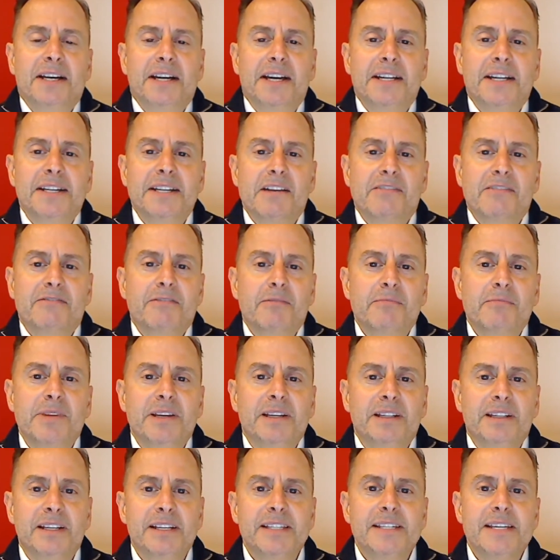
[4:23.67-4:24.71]
enough from
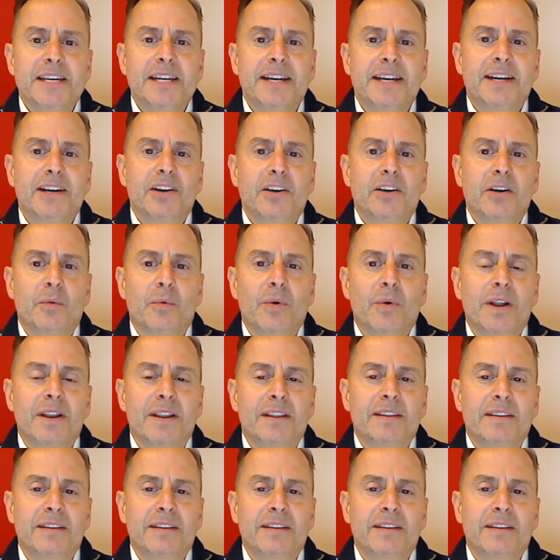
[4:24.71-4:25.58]
me. Let's hear what